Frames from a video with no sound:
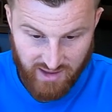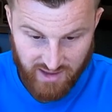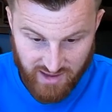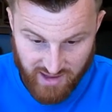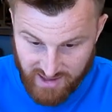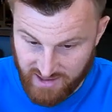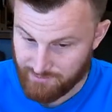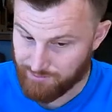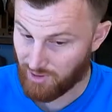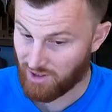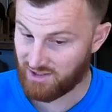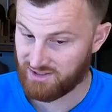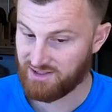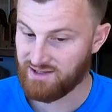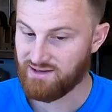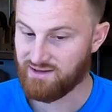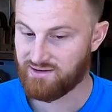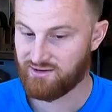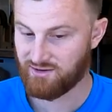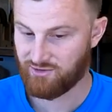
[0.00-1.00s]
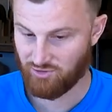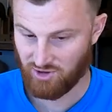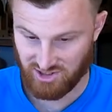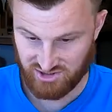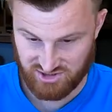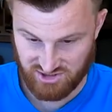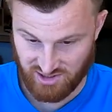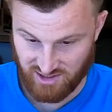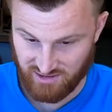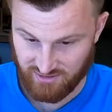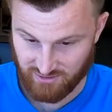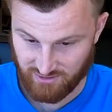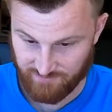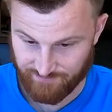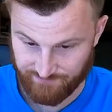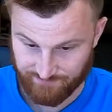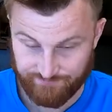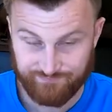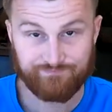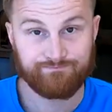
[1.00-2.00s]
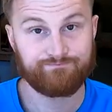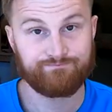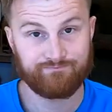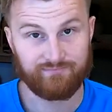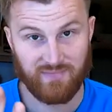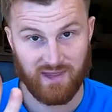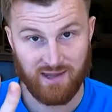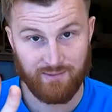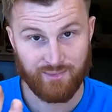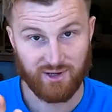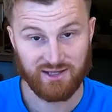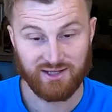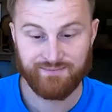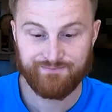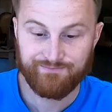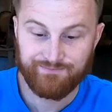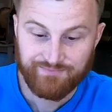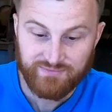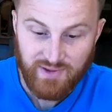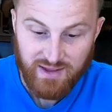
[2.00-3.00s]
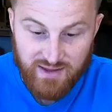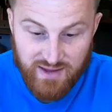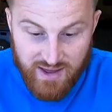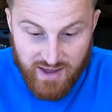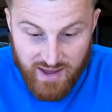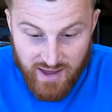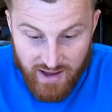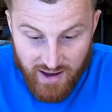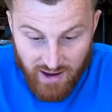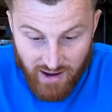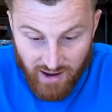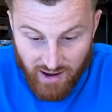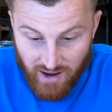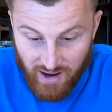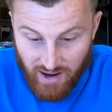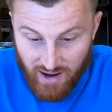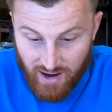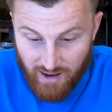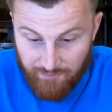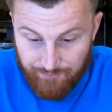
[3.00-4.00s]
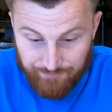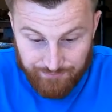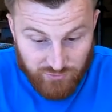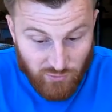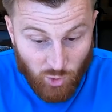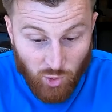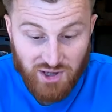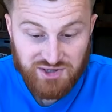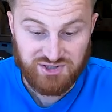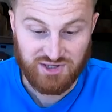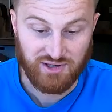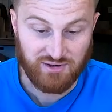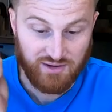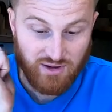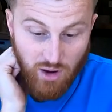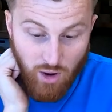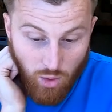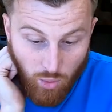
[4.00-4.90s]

Hey, buddy. Great channel. Hey, buddy. Um, question.